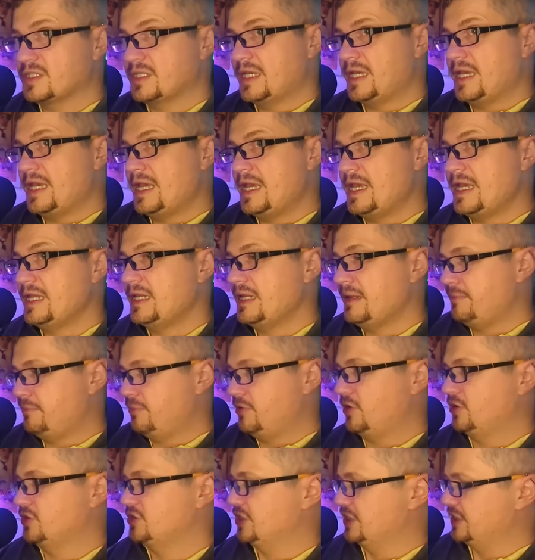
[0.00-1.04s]
in the
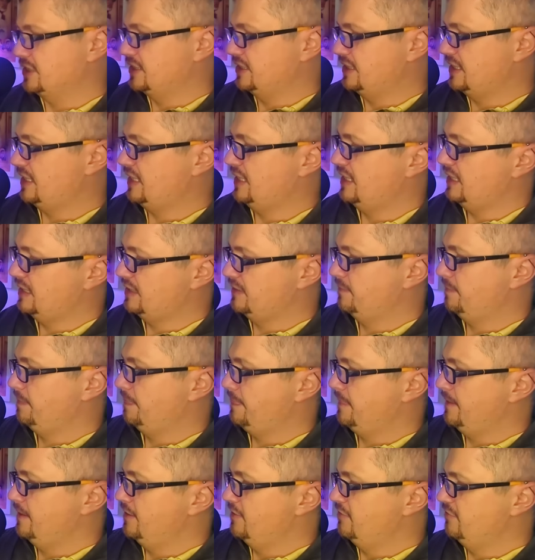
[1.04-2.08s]
project that
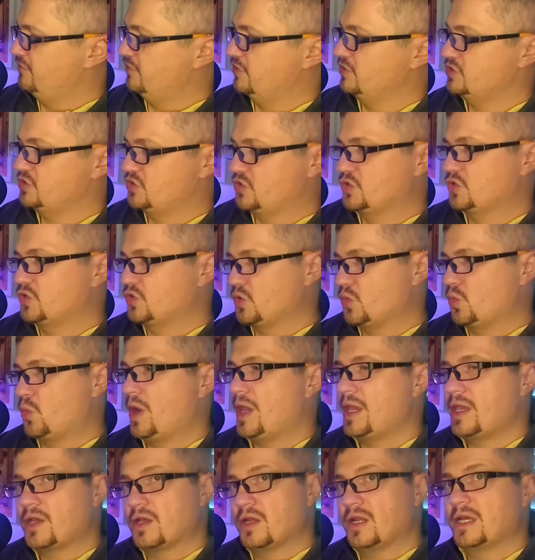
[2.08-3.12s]
force you to weigh
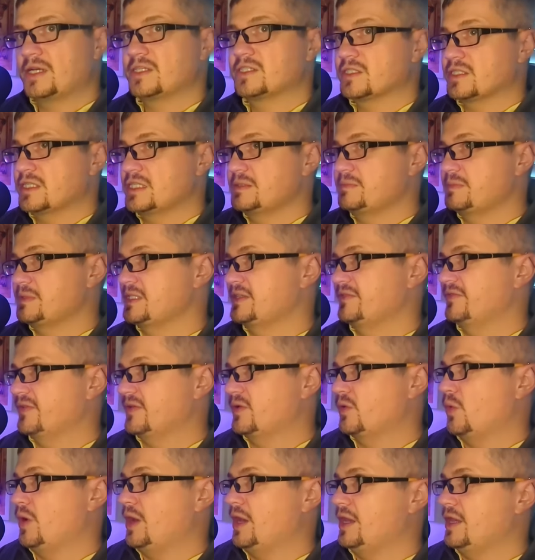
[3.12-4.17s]
collection in a specific
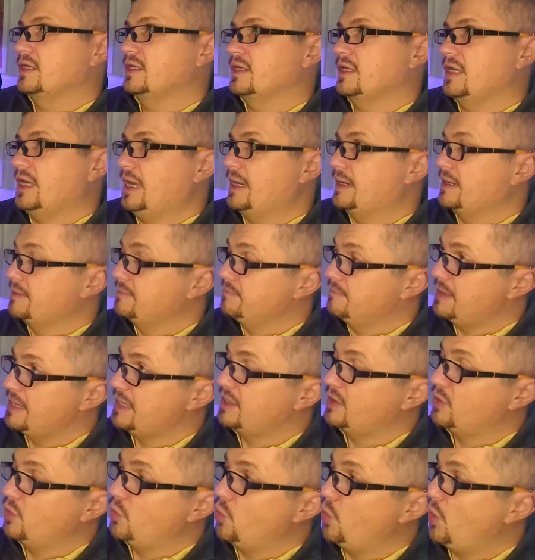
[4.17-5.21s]
way, and it make
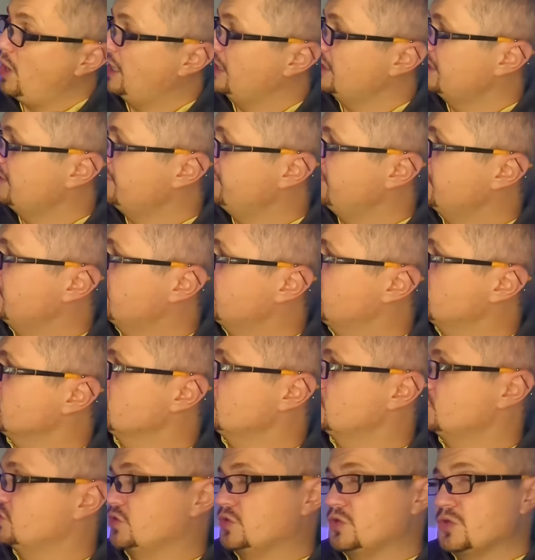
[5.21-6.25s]
quite difficult
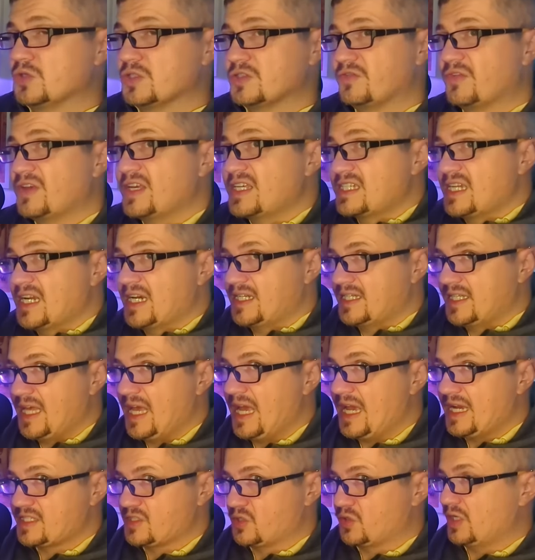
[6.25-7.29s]
to use things like
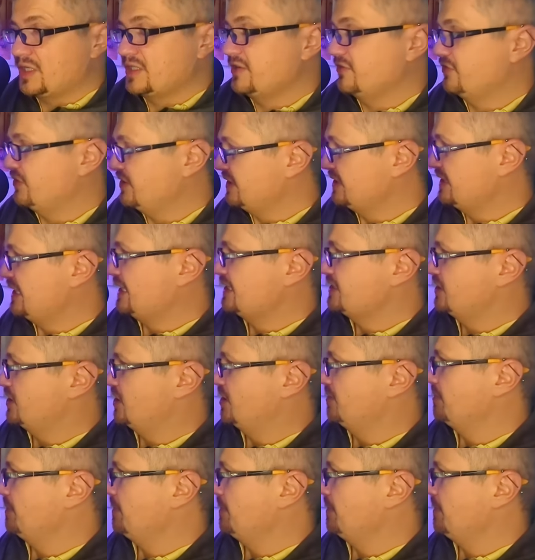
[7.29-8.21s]
tags or a different taxonomy.